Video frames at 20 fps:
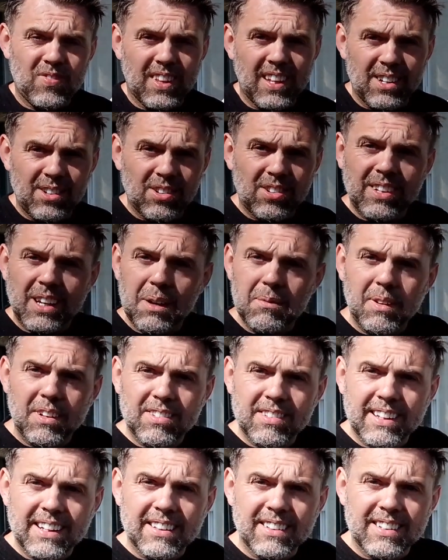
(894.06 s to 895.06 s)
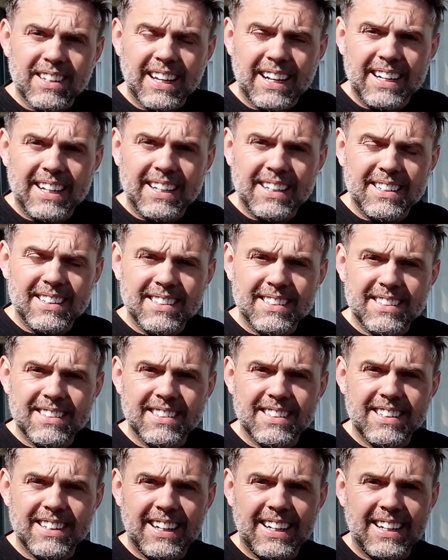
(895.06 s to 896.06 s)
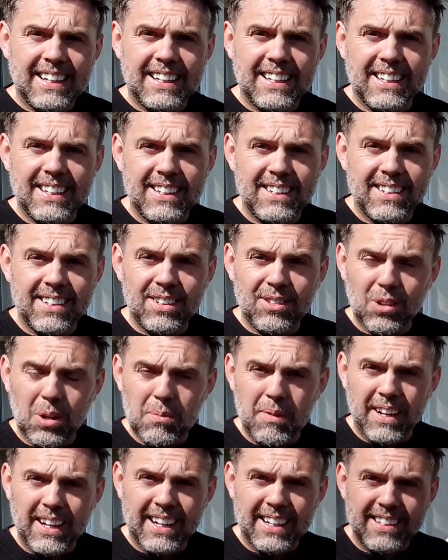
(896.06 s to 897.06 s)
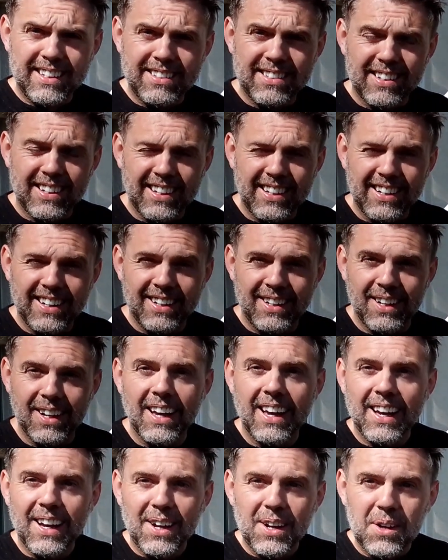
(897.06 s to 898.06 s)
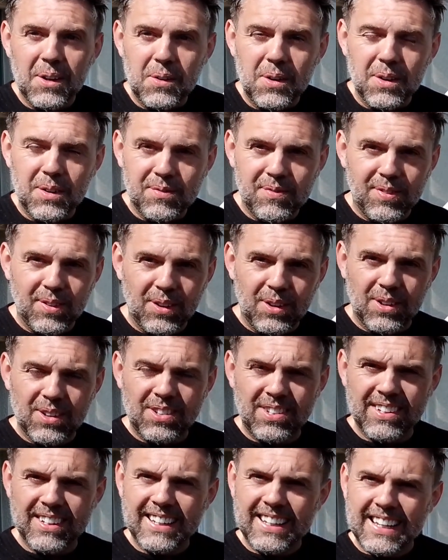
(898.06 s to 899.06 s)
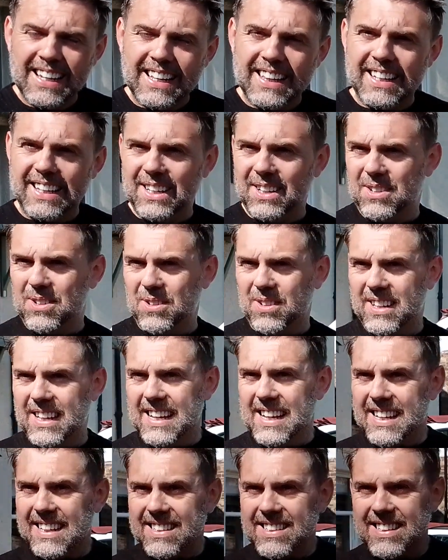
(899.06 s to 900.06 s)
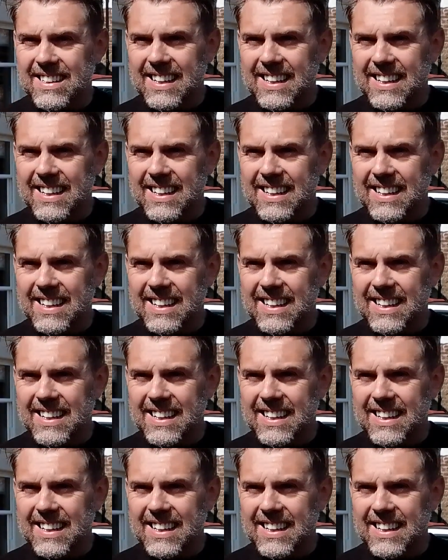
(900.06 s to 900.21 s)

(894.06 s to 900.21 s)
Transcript: just keep this little car, and it's come in handy today. Who'd have thought that you could get